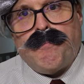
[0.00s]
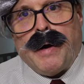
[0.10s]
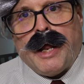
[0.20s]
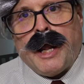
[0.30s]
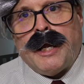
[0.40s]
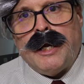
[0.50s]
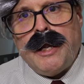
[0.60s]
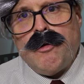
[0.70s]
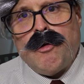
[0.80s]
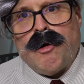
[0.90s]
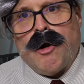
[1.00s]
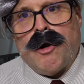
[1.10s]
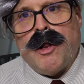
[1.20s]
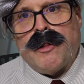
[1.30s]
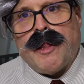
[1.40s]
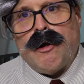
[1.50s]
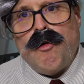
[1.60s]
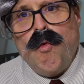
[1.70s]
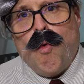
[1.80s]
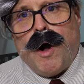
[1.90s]
but I later heard that
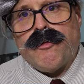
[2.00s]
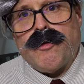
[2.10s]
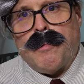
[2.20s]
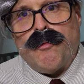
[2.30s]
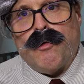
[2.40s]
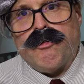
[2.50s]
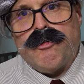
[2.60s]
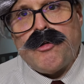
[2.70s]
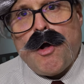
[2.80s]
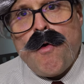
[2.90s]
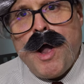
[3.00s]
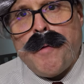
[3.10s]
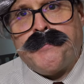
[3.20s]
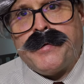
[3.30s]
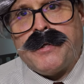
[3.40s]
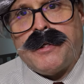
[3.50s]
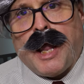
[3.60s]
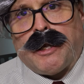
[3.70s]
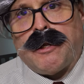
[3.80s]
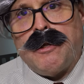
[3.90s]
Lou Wasserman was so
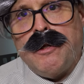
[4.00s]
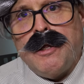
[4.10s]
upset